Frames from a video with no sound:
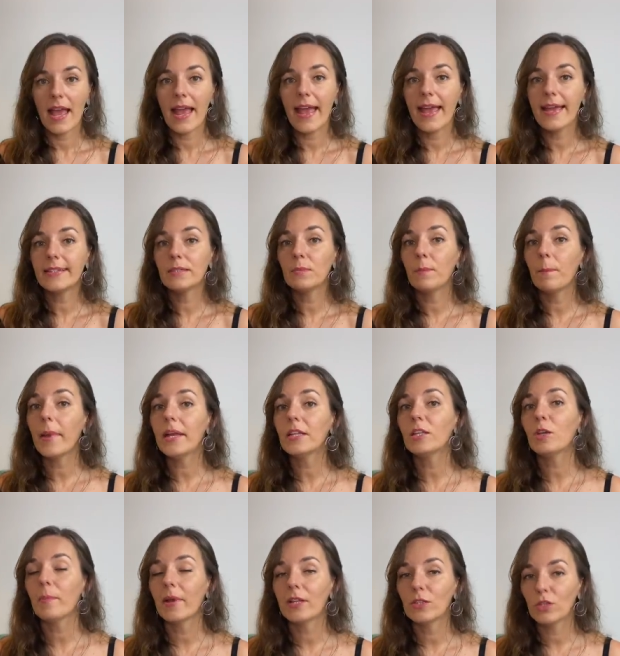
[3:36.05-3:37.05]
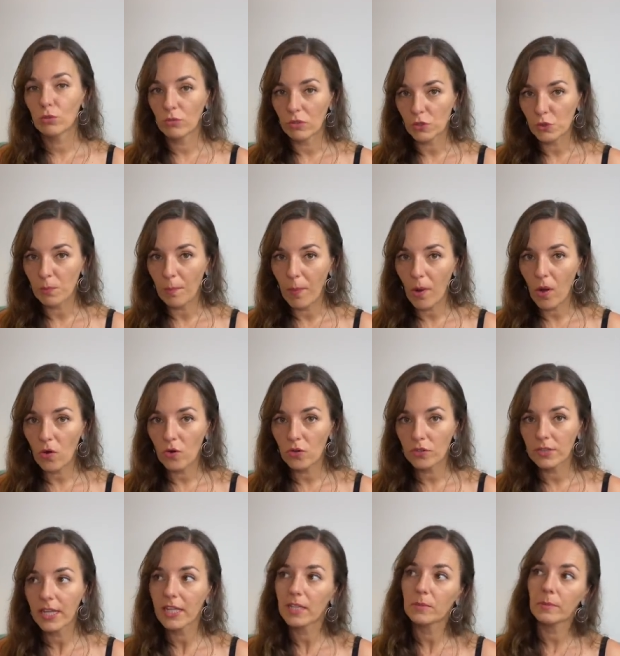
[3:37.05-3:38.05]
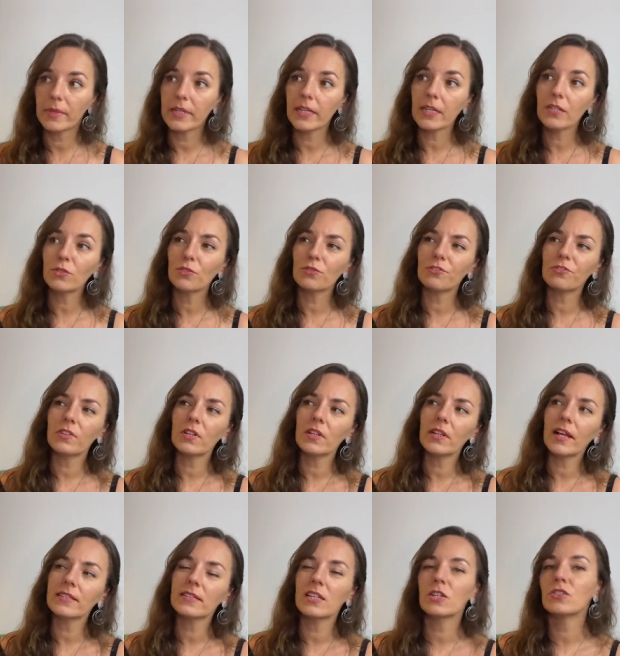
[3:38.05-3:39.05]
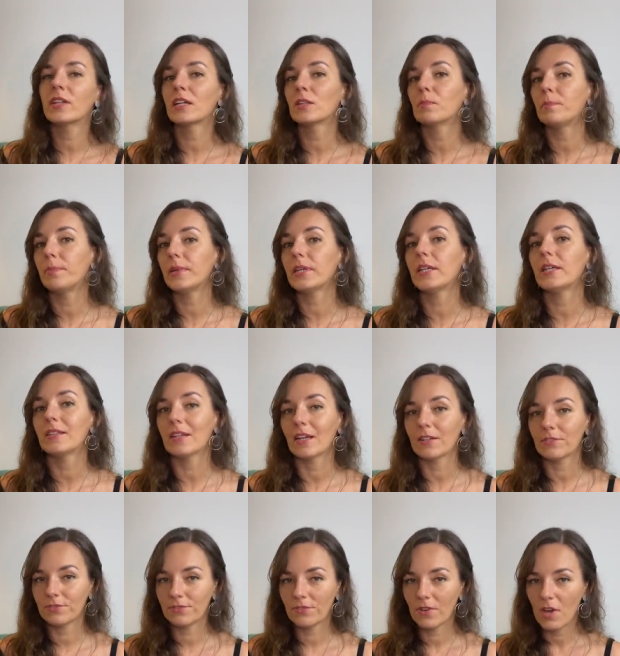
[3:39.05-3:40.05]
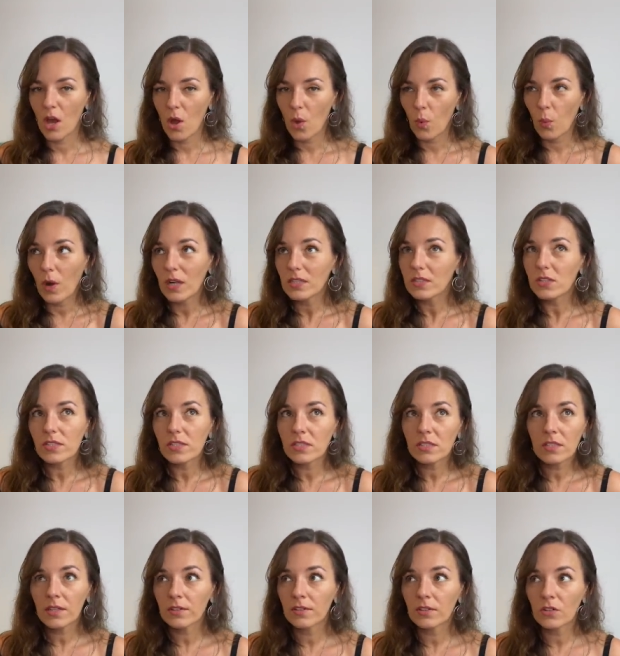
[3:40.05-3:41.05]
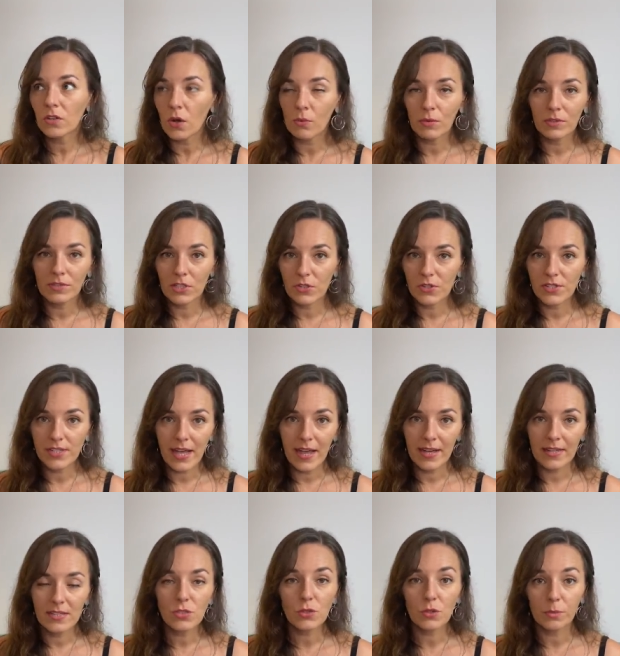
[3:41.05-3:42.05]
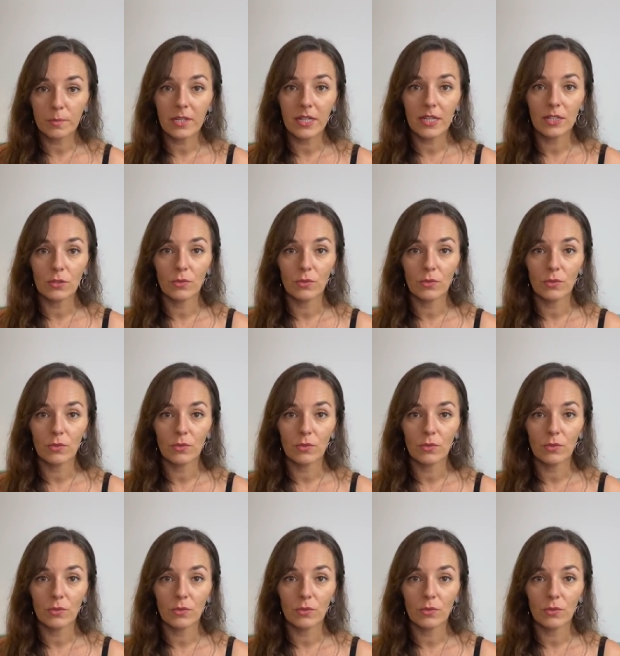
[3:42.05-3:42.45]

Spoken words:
And many men who watch porn can begin to feel like they're not big enough, while there's nothing wrong with their size to begin